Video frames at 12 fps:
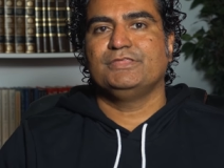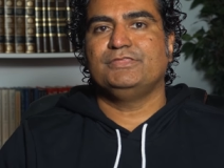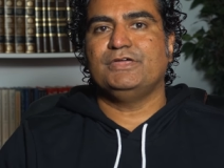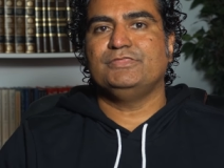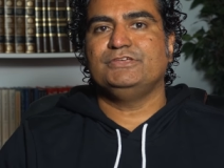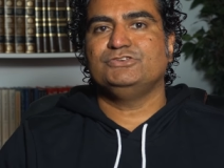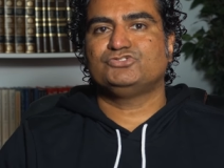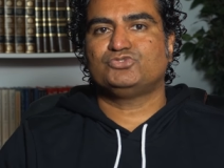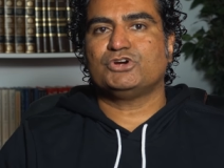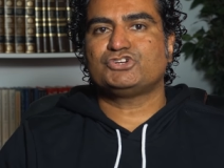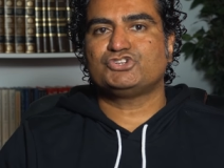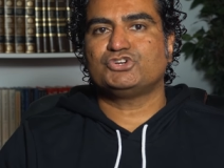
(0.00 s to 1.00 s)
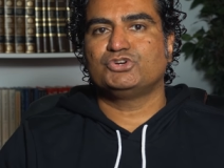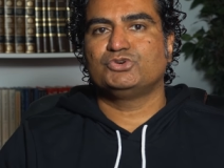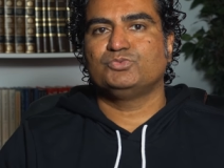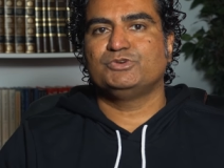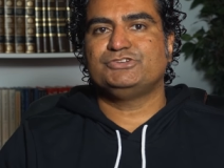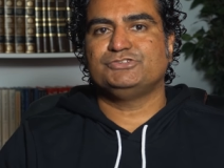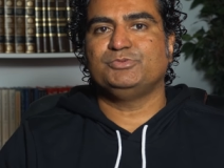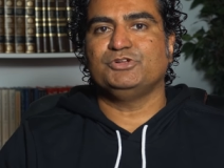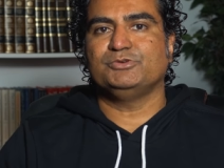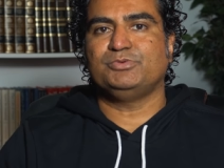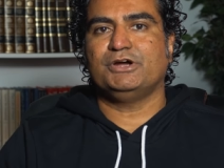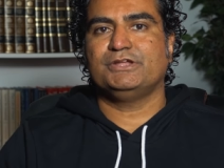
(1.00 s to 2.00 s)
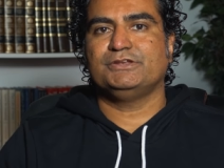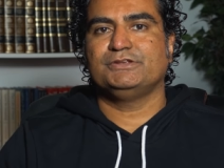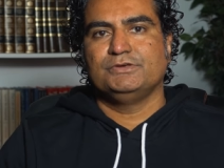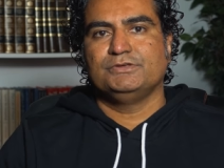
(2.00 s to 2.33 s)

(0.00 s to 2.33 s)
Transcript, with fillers: than the structure which is built upon it.